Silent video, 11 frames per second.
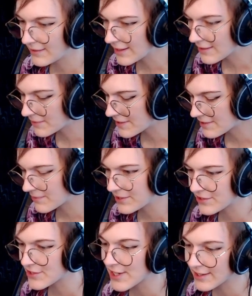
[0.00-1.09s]
Otherwise, we need
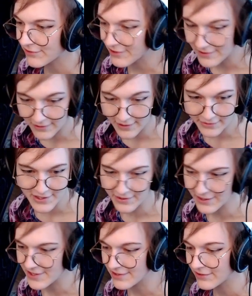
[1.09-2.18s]
to check for all the
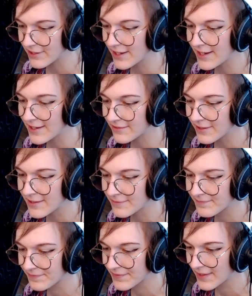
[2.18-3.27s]
restrictions for height, right?
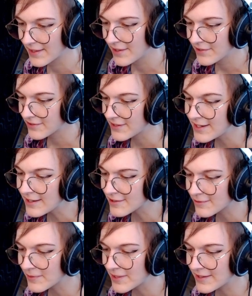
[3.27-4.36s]
So here's
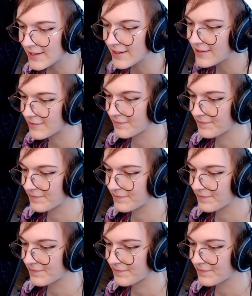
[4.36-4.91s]
where we need the height.